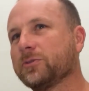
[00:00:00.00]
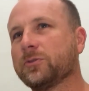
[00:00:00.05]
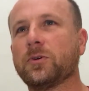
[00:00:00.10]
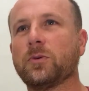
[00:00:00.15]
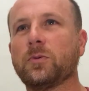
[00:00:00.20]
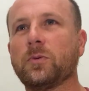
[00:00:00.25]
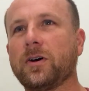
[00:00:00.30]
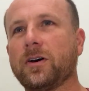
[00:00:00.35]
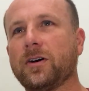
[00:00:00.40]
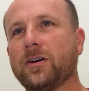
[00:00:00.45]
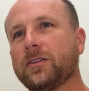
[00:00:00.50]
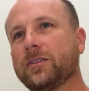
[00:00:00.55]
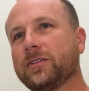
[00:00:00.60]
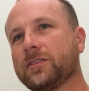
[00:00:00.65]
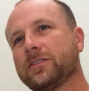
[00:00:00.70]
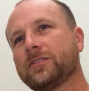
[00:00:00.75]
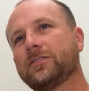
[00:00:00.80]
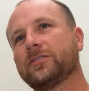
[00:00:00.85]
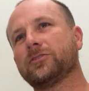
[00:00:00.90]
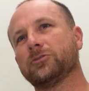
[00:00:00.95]
a
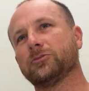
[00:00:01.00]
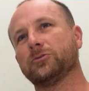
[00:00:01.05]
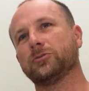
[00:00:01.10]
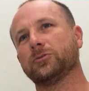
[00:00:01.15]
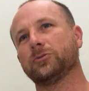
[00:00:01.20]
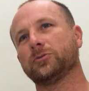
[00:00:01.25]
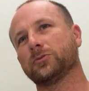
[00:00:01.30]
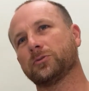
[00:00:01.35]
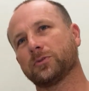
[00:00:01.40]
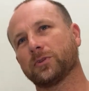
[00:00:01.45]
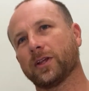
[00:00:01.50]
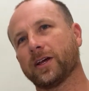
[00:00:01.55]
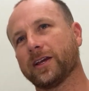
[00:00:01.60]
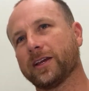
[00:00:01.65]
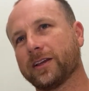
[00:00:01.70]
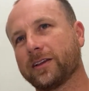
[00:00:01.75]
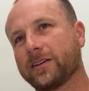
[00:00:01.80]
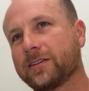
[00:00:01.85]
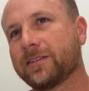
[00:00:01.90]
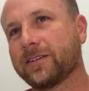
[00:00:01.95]
wall, to
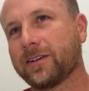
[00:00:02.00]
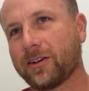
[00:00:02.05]
like,